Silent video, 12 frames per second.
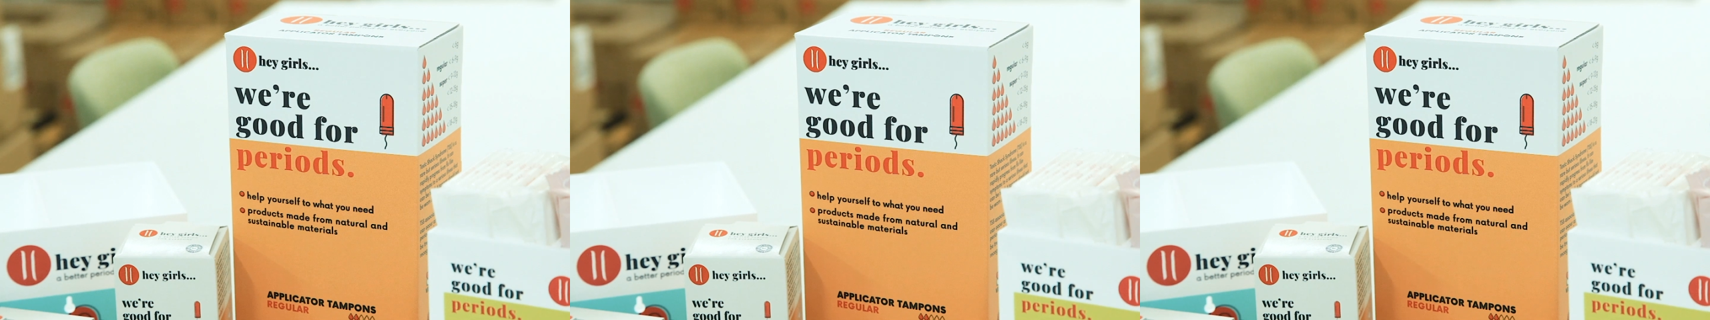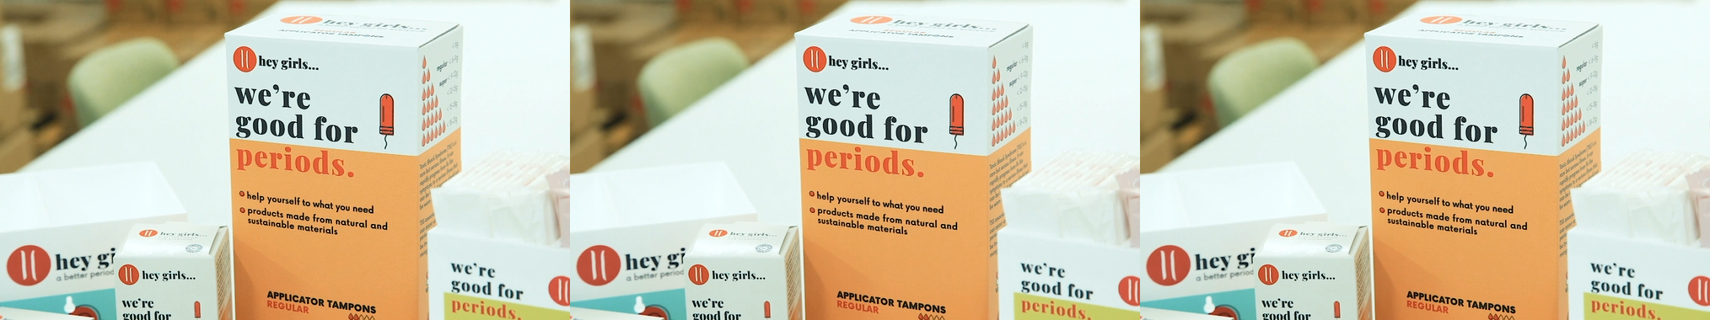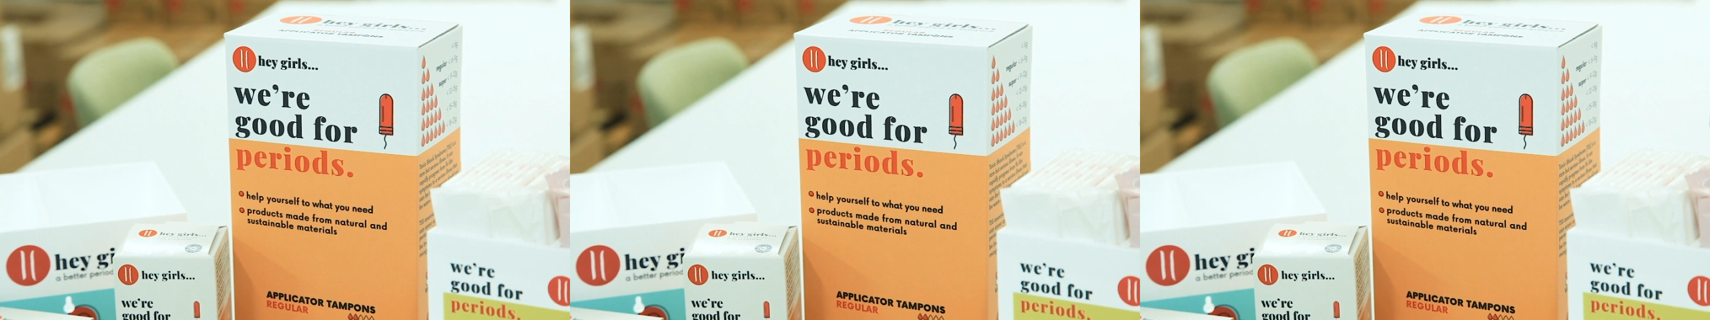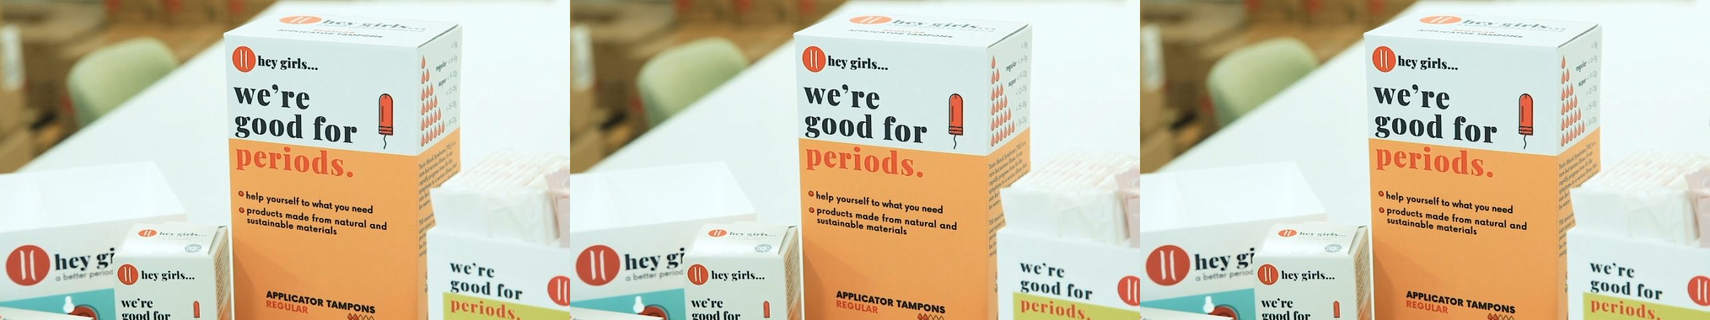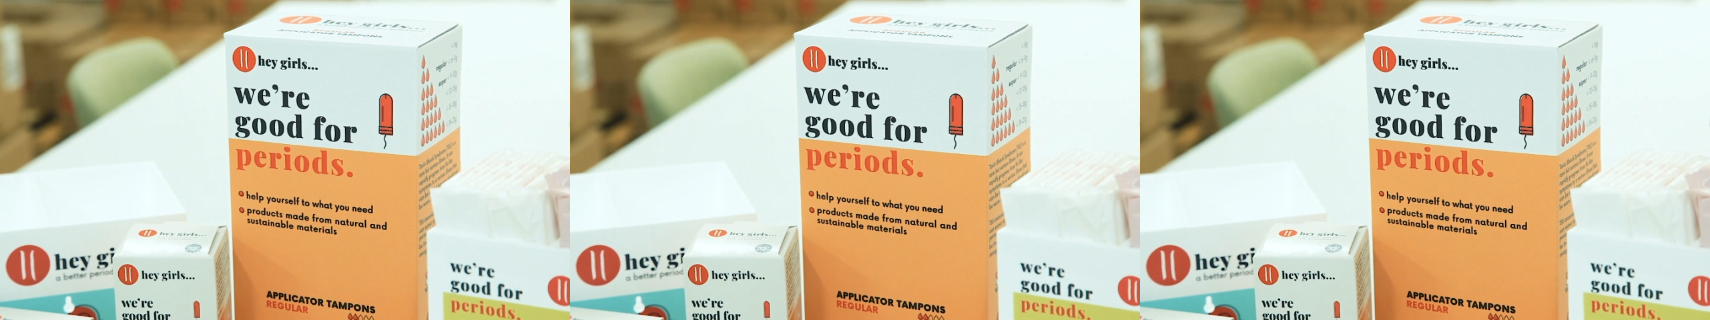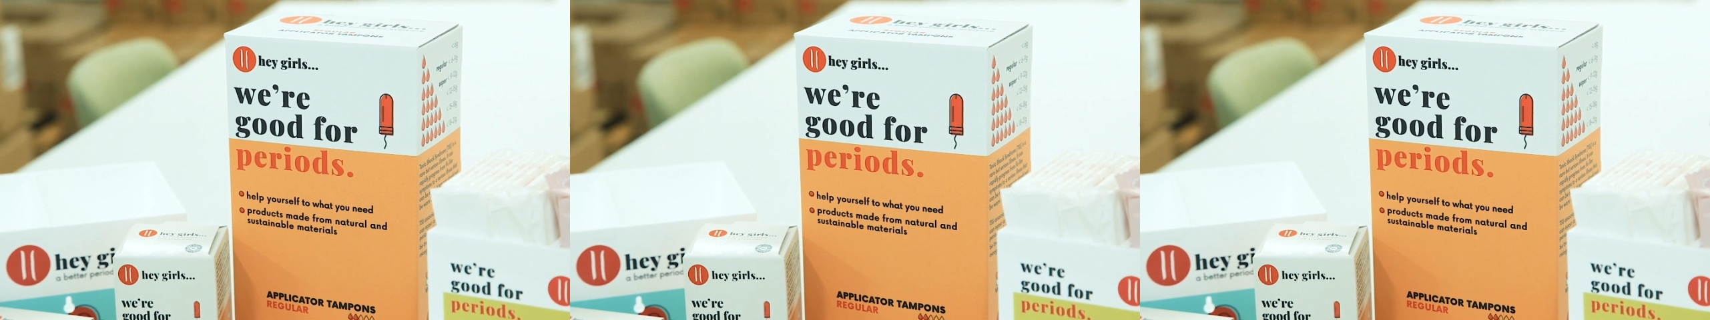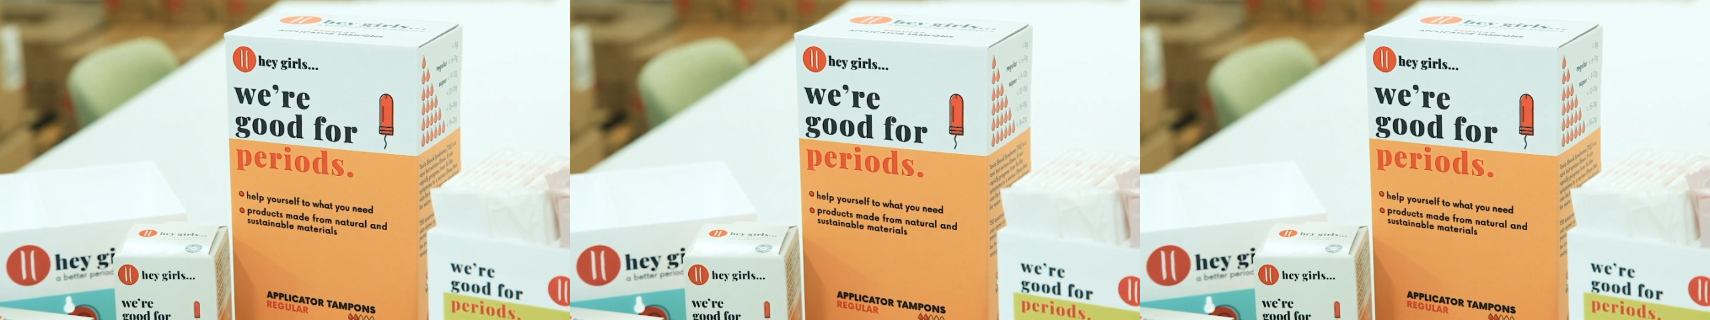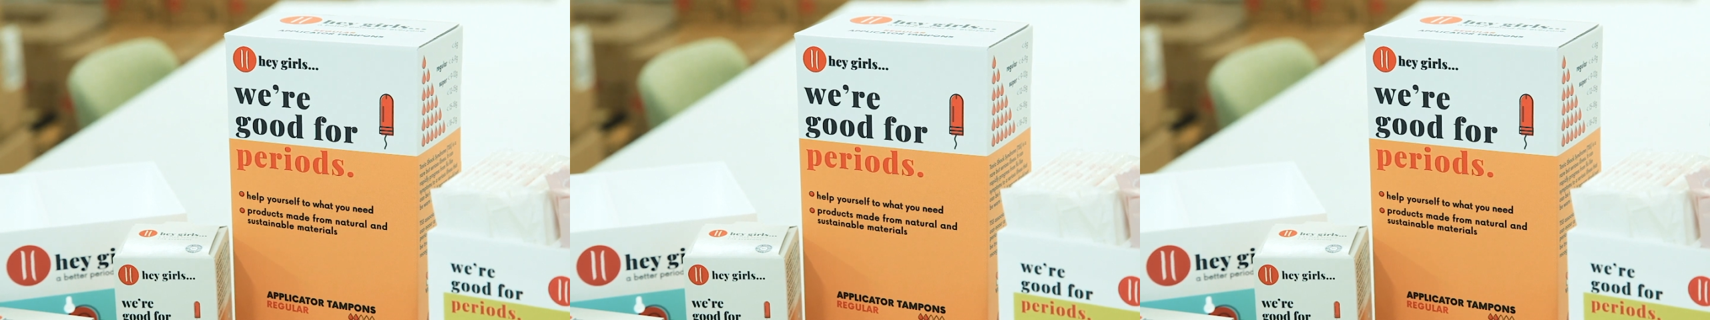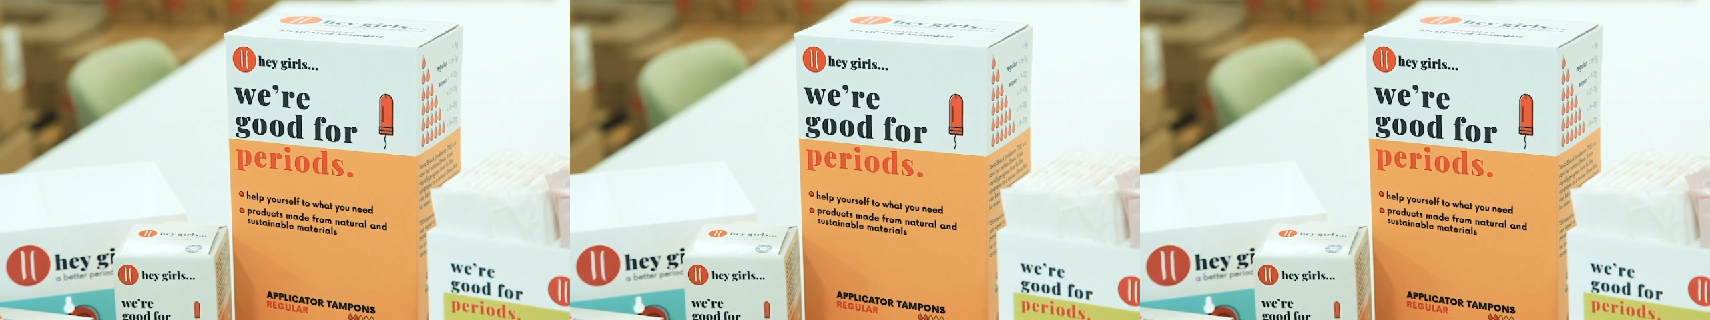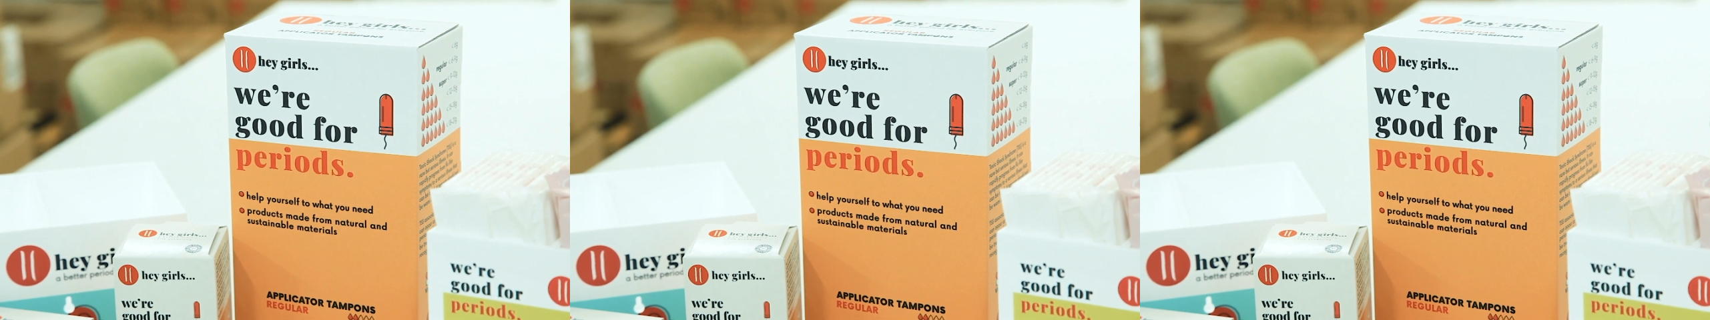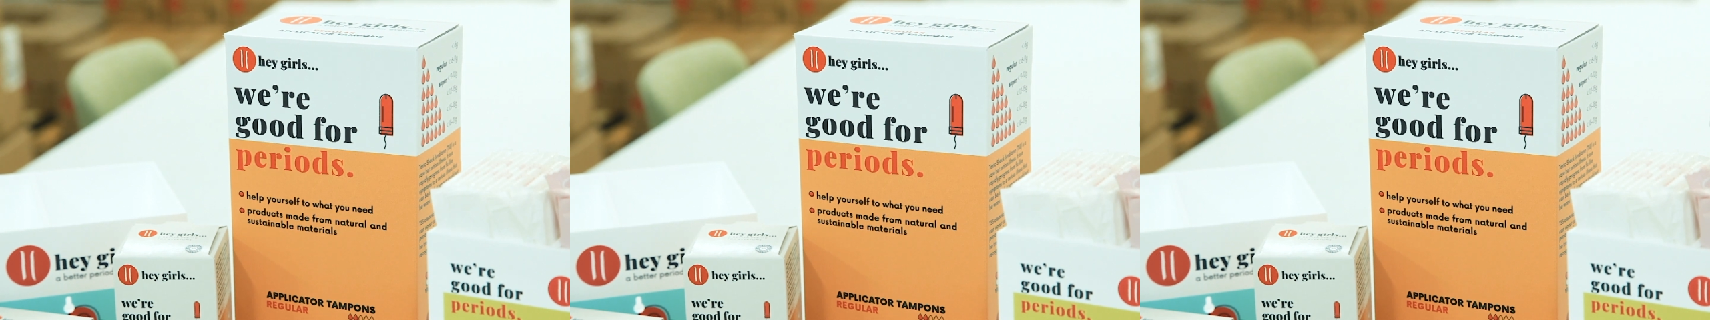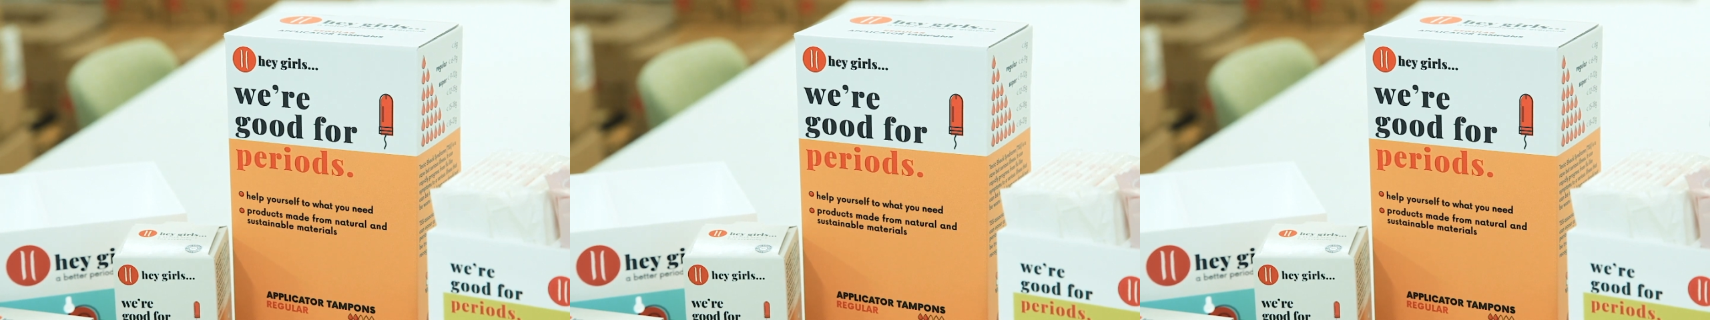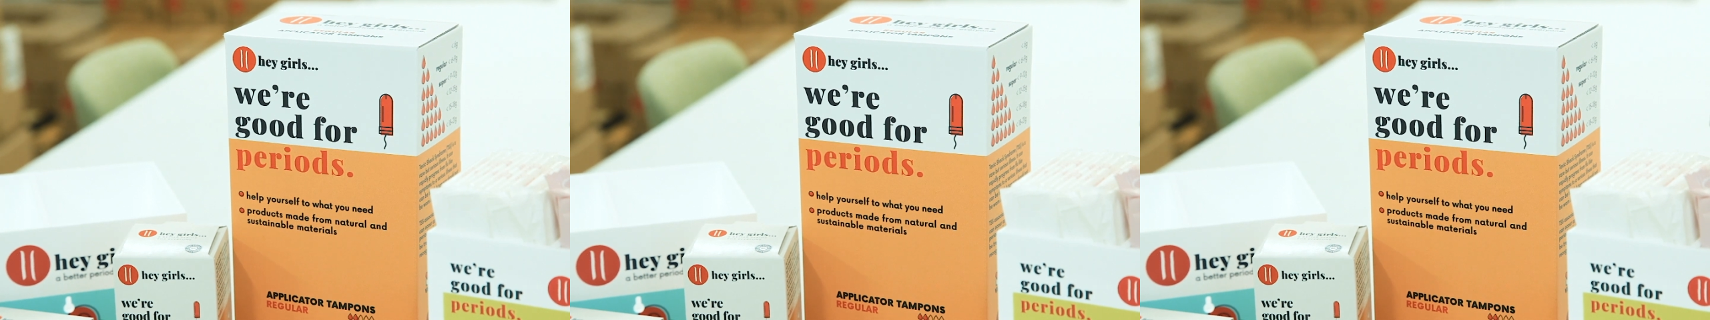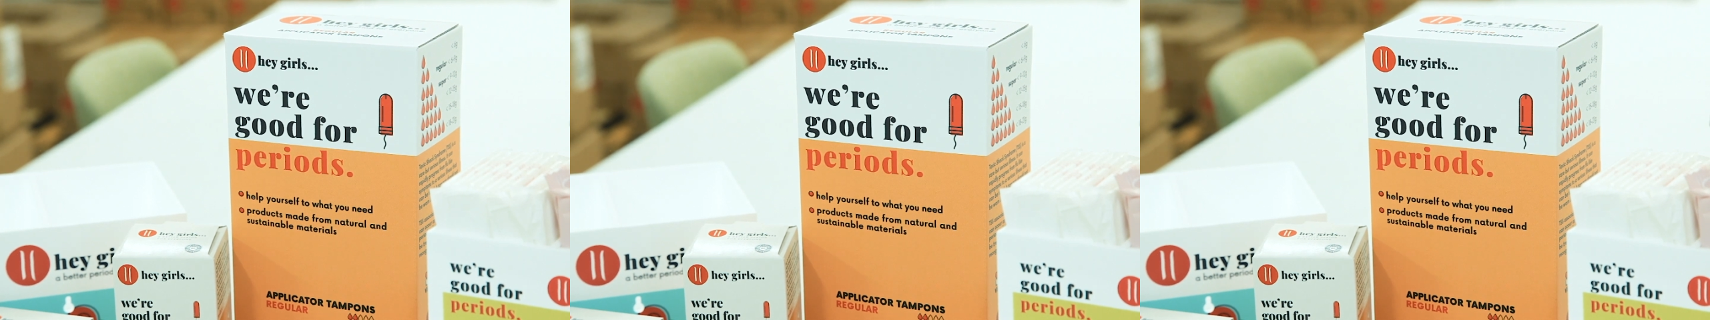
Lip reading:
(no speaker visible)